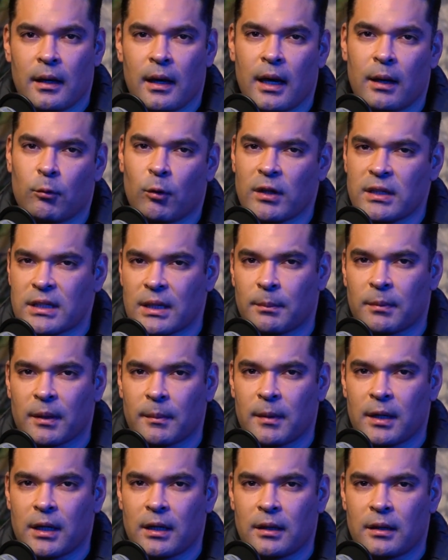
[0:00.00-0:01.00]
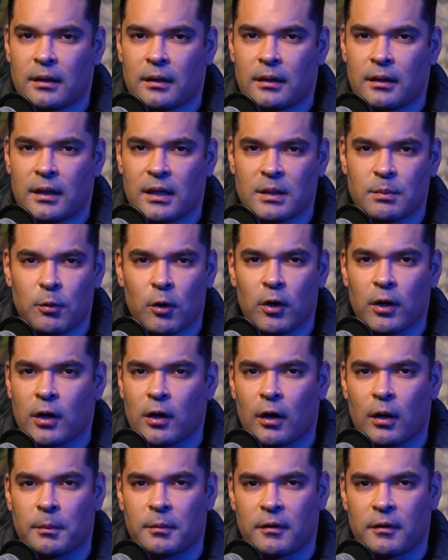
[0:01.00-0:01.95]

And once implemented, this protocol